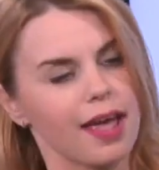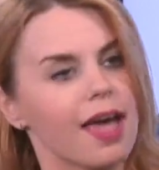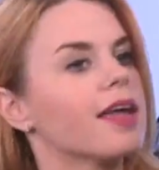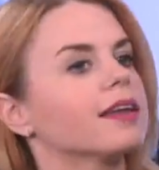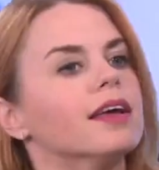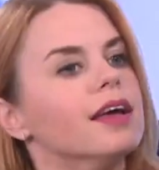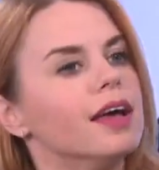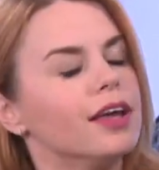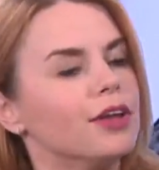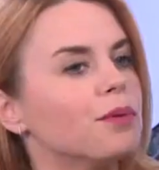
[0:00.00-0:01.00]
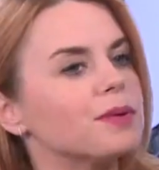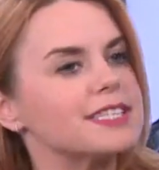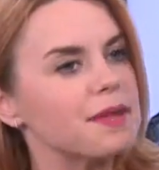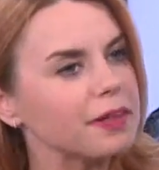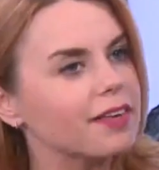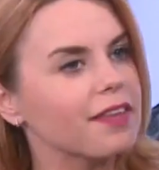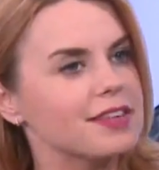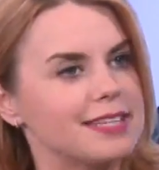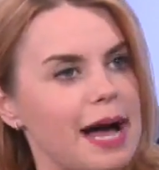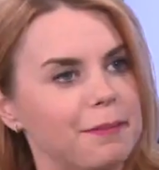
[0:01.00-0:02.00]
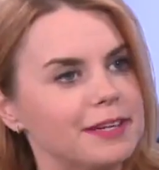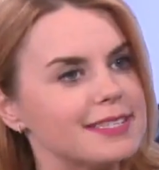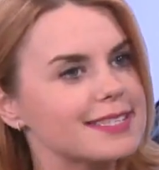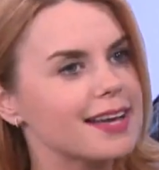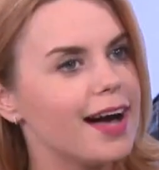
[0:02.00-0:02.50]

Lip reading: And, you know, when something like this happens,